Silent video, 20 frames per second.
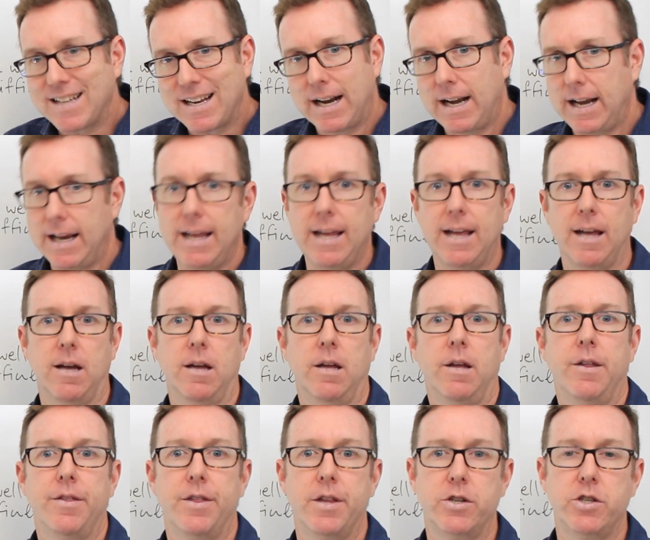clear
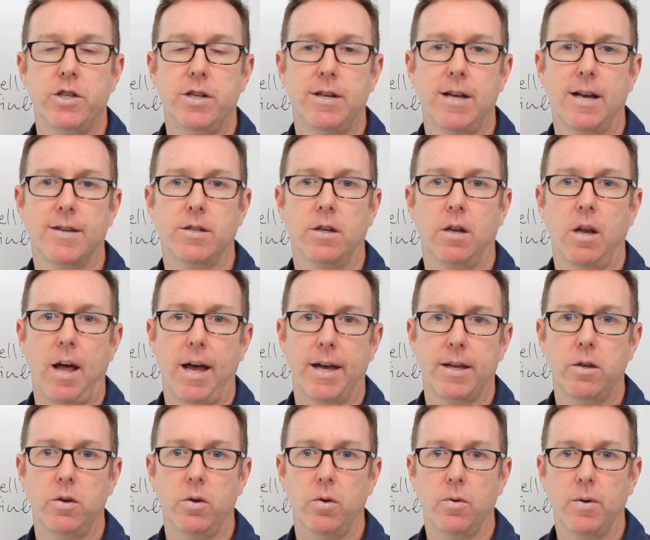that she doesn't
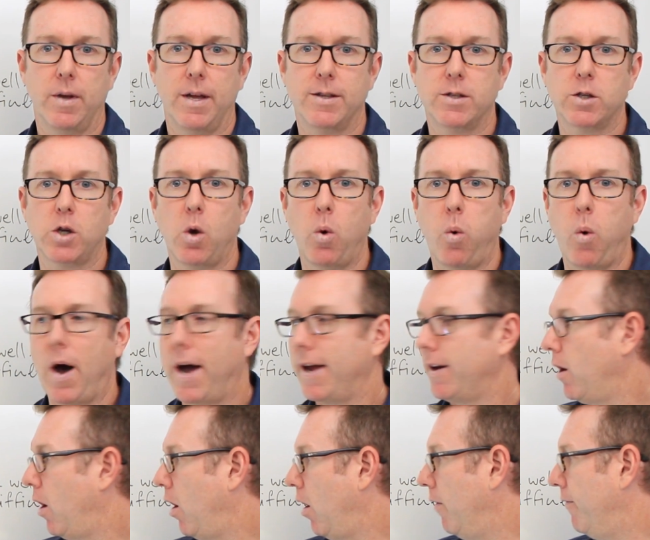like you. It's quite
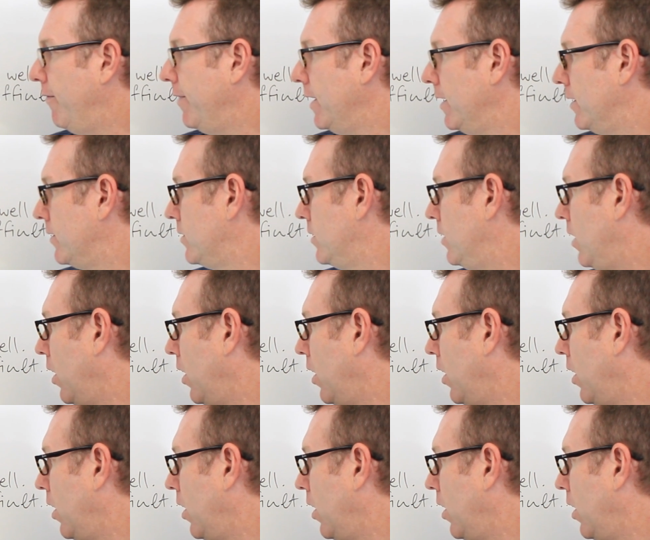obvious,